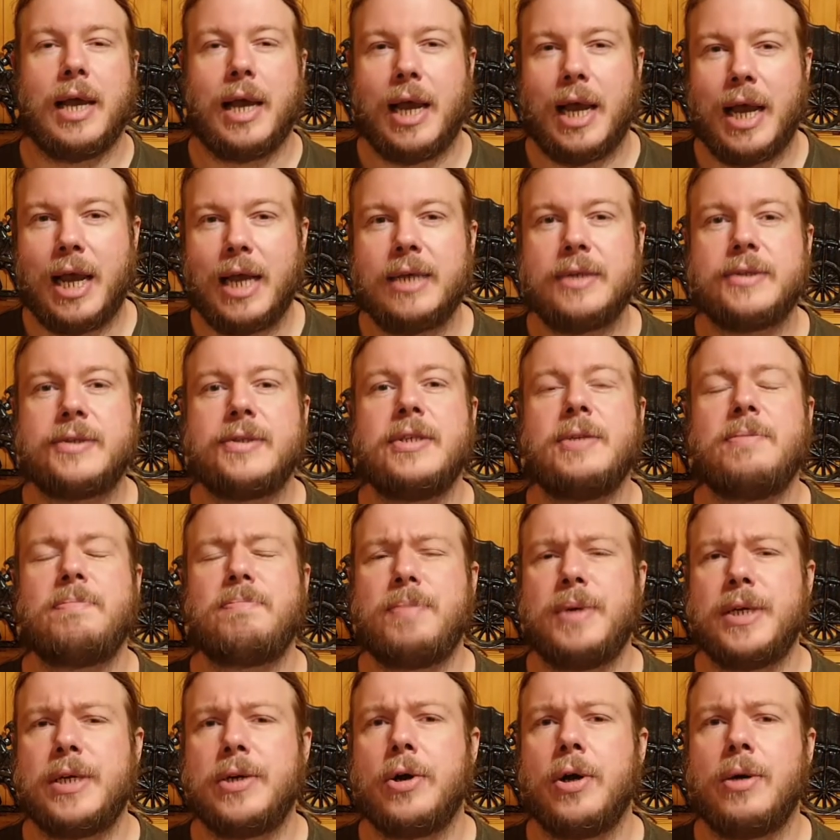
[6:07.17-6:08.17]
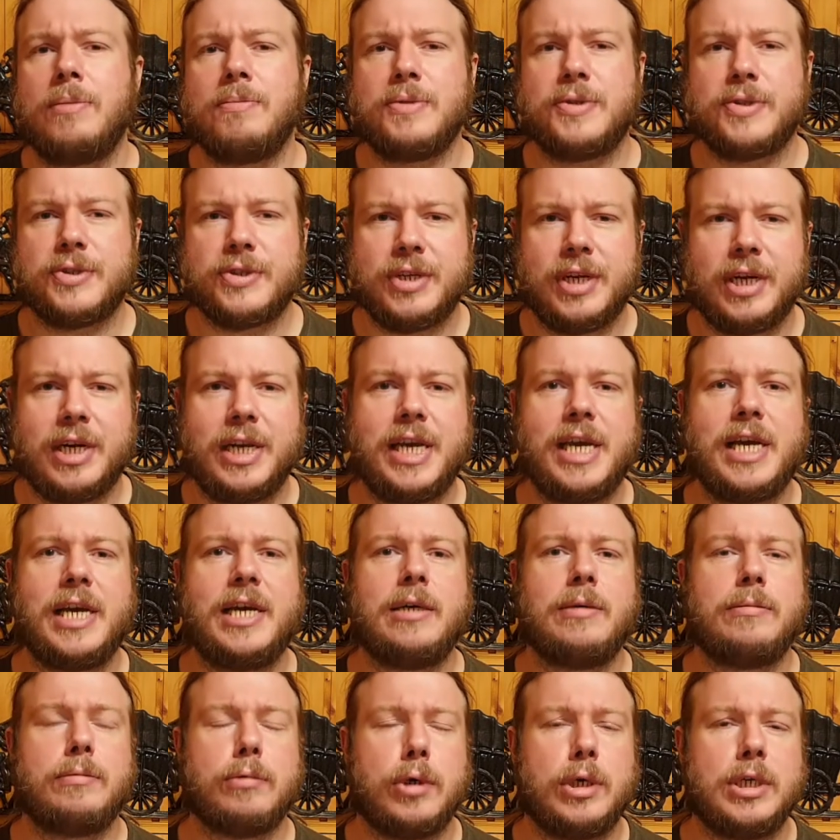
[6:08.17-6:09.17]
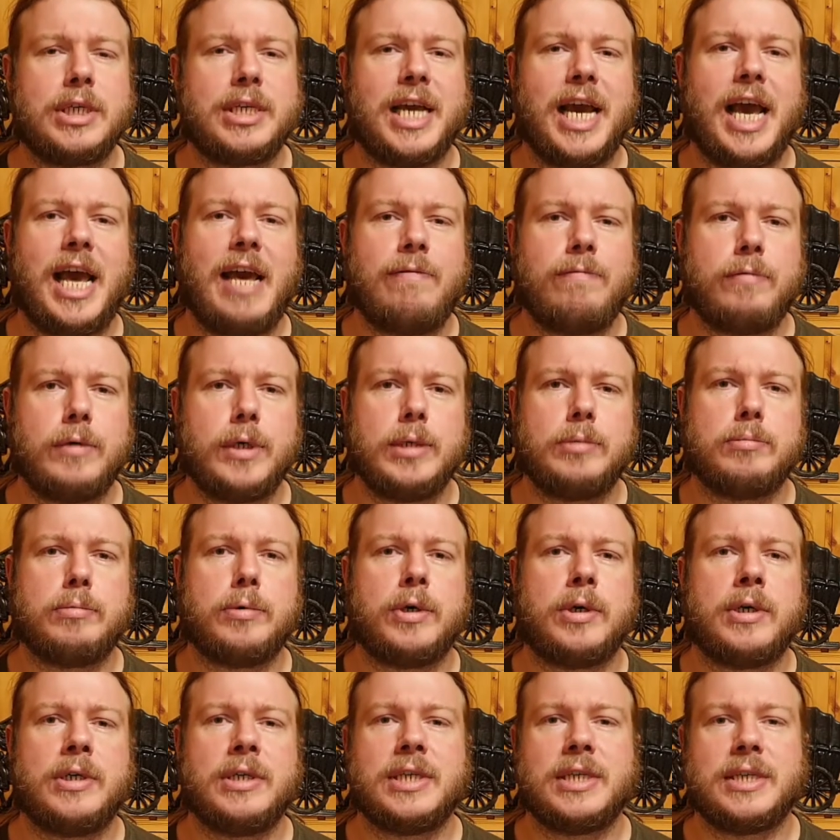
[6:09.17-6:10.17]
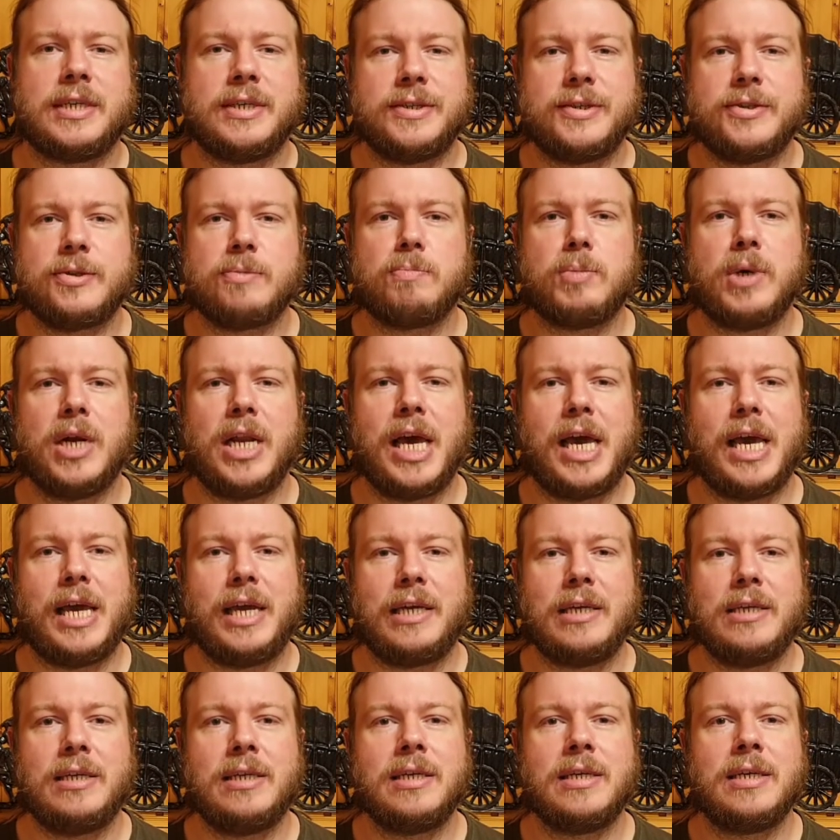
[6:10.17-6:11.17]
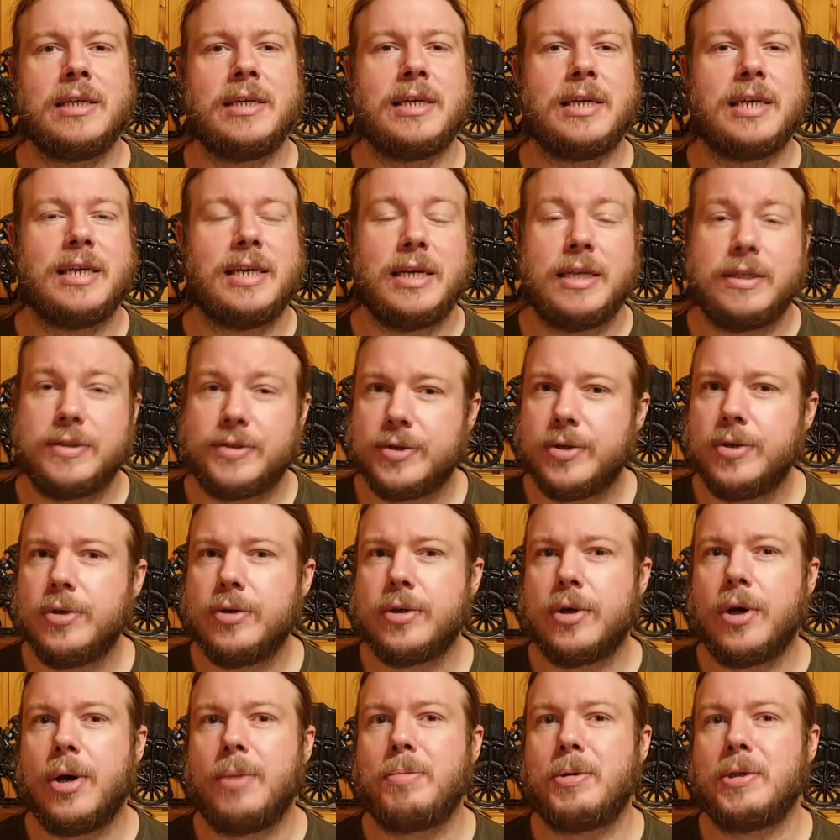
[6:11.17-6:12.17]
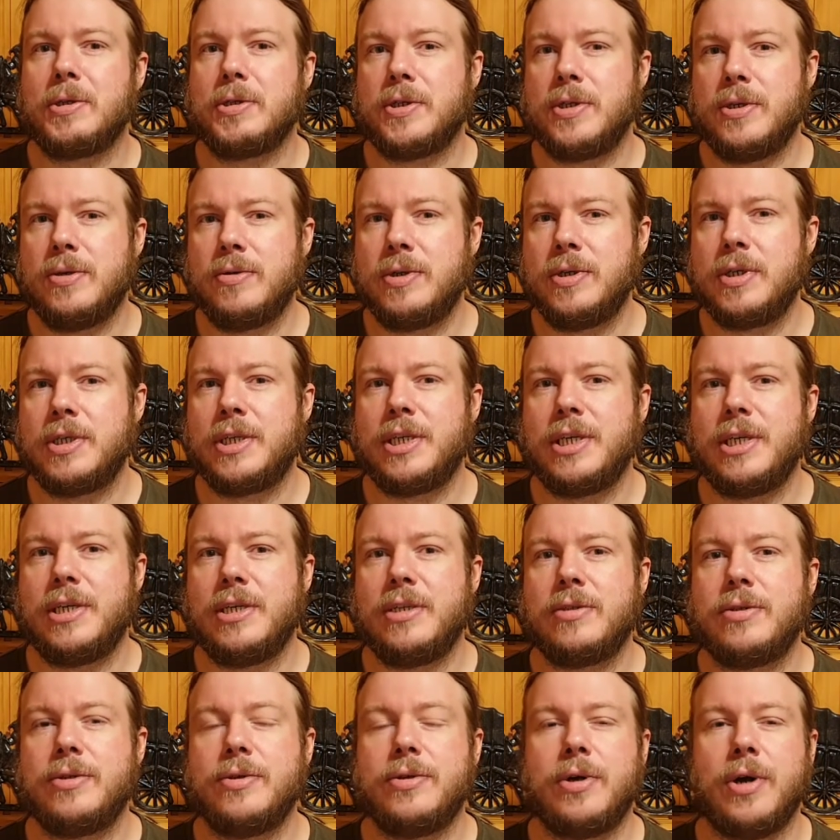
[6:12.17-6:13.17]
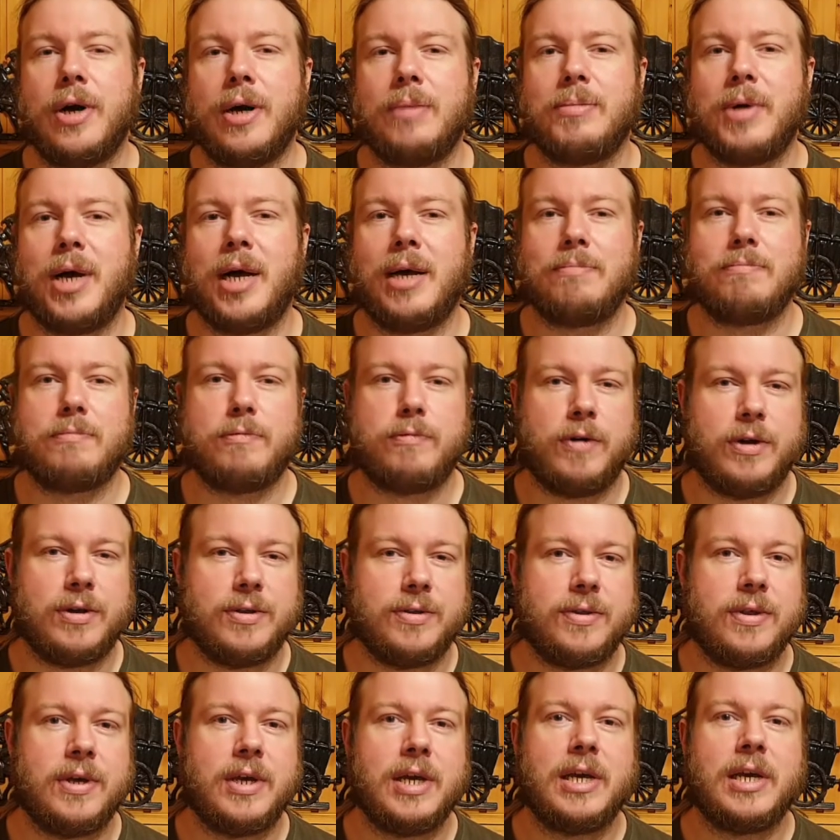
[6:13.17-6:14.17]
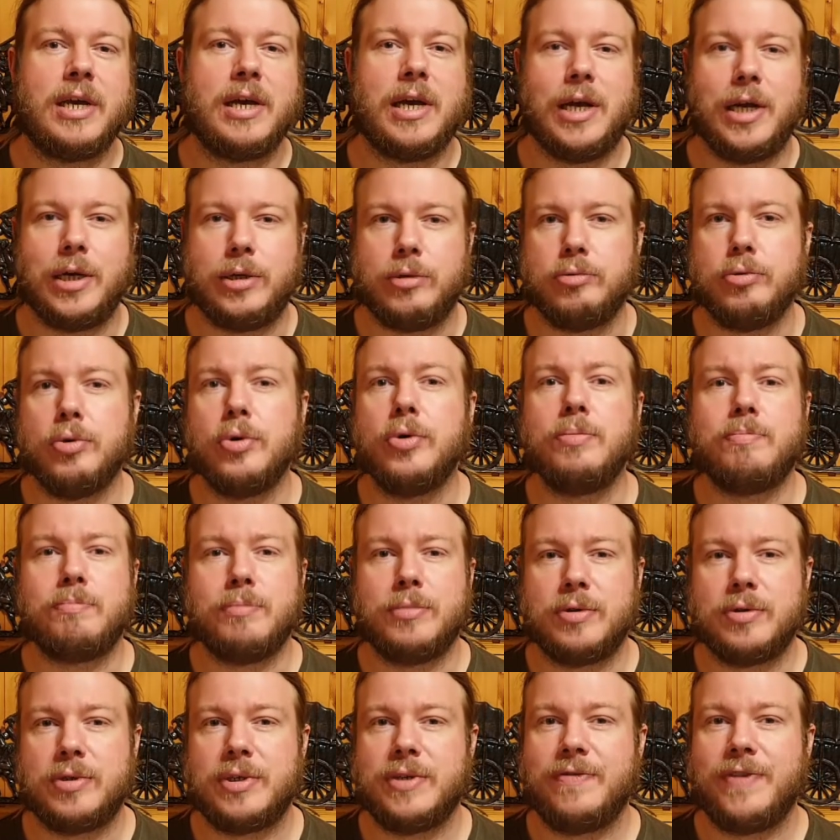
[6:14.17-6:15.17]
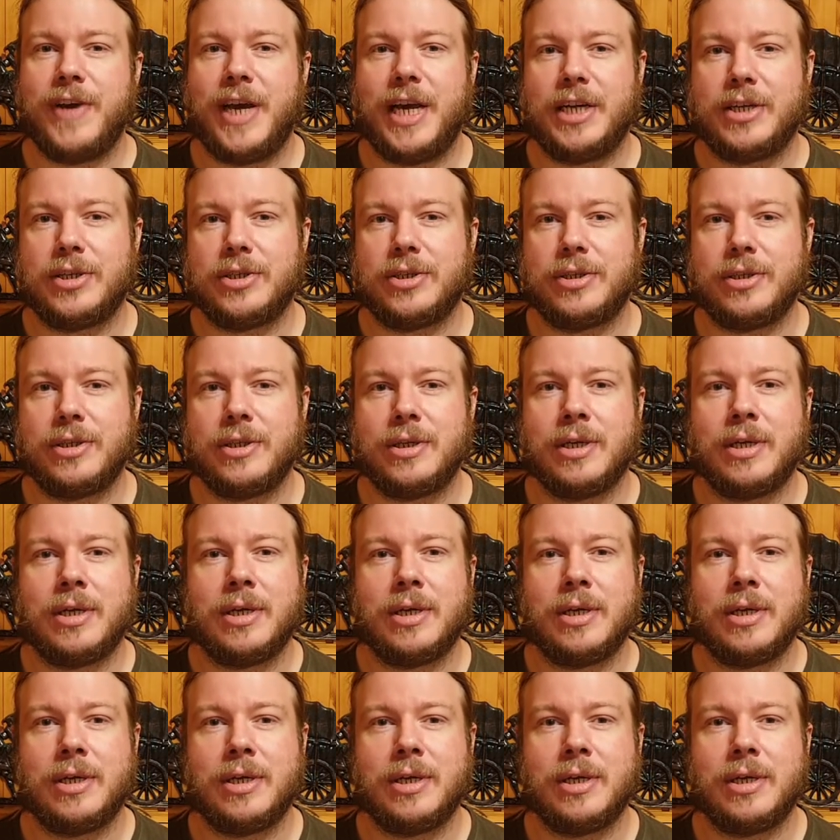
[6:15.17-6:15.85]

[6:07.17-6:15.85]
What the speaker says: As it becomes clear what everyone is playing, it's a good opportunity to come up with a group motivation.